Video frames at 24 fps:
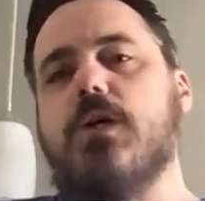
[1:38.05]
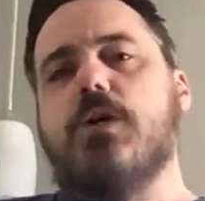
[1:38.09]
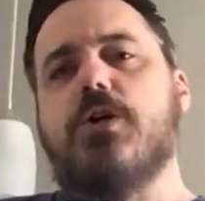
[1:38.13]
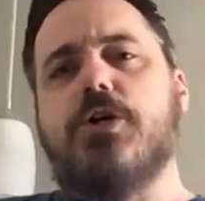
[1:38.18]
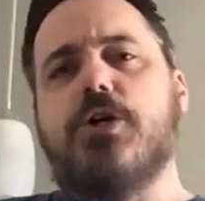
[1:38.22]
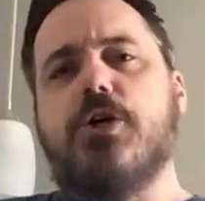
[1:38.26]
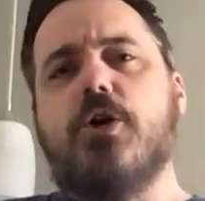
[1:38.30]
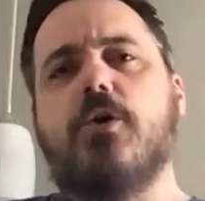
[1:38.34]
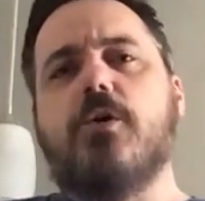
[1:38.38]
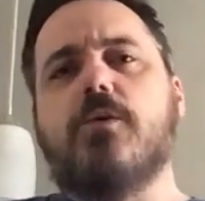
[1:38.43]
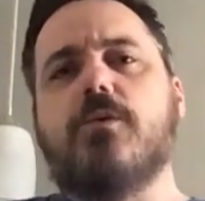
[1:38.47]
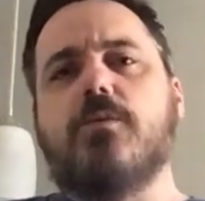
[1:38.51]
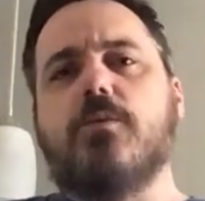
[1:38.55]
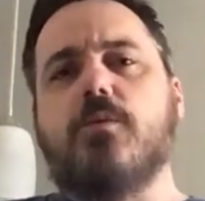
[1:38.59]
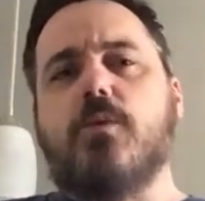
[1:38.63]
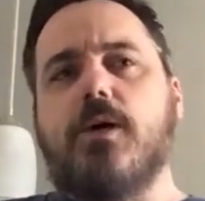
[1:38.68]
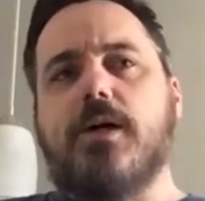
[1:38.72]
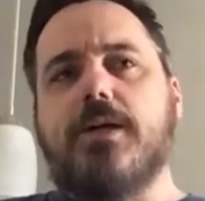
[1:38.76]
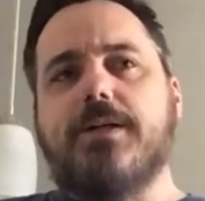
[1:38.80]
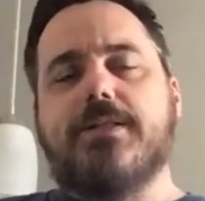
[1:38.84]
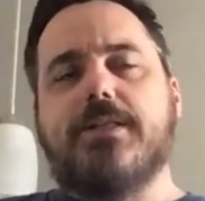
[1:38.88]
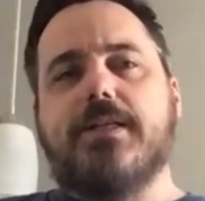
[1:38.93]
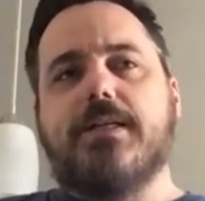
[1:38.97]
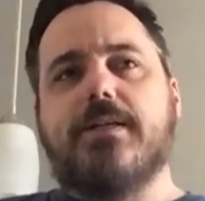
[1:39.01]
you don't
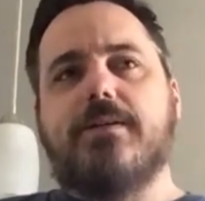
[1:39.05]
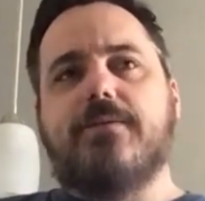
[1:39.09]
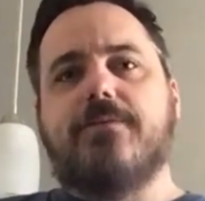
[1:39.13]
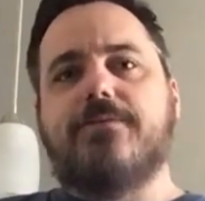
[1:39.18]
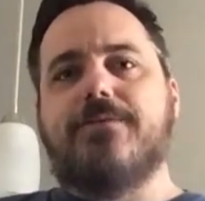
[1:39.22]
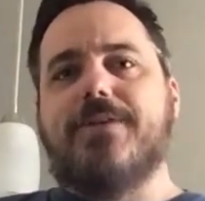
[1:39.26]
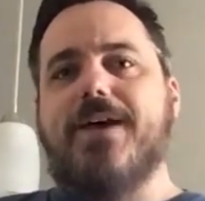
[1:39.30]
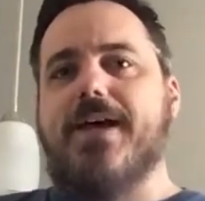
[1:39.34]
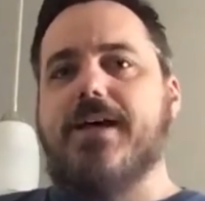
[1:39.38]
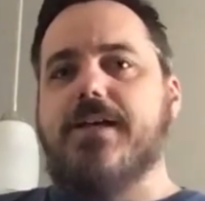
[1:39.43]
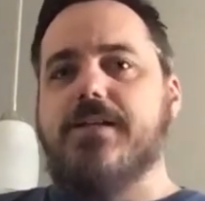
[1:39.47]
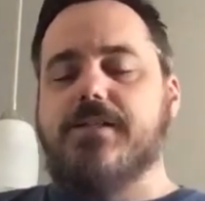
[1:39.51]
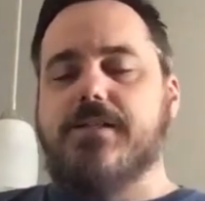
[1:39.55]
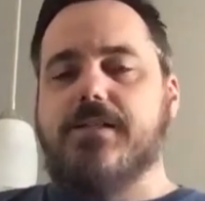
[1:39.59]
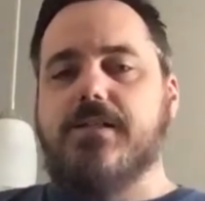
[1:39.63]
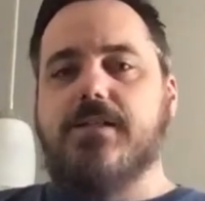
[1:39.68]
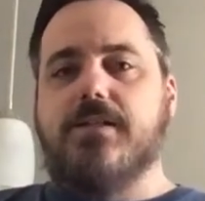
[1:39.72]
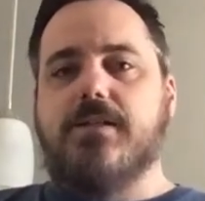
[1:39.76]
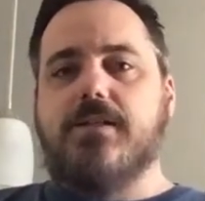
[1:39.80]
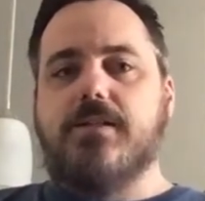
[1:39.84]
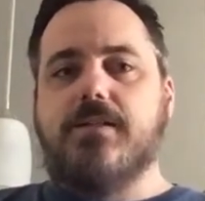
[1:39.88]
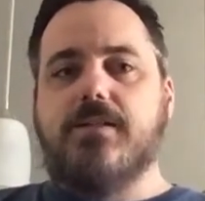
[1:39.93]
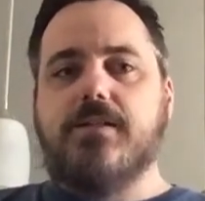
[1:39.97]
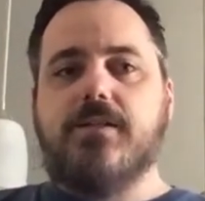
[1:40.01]
want to
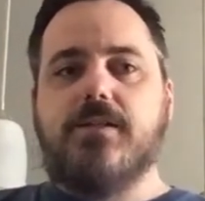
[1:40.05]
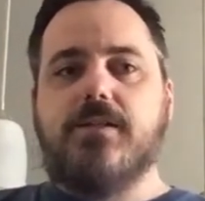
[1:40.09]
invest,